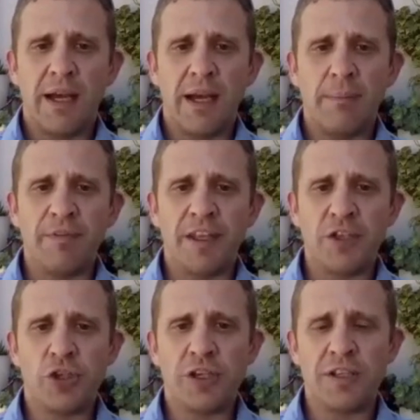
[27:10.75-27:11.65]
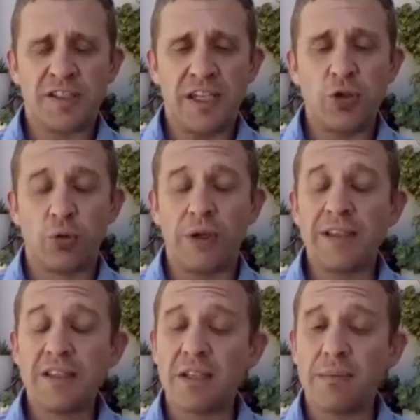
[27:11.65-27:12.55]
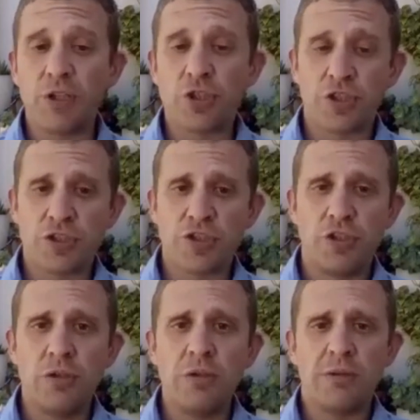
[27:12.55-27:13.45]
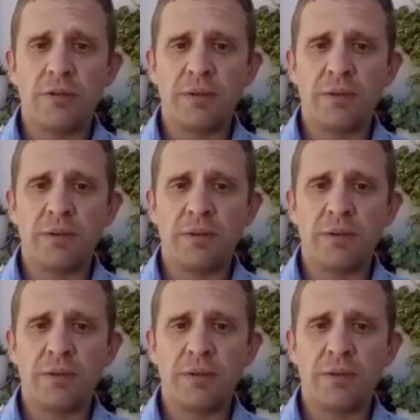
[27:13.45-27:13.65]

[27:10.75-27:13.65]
that you can send your written submissions to,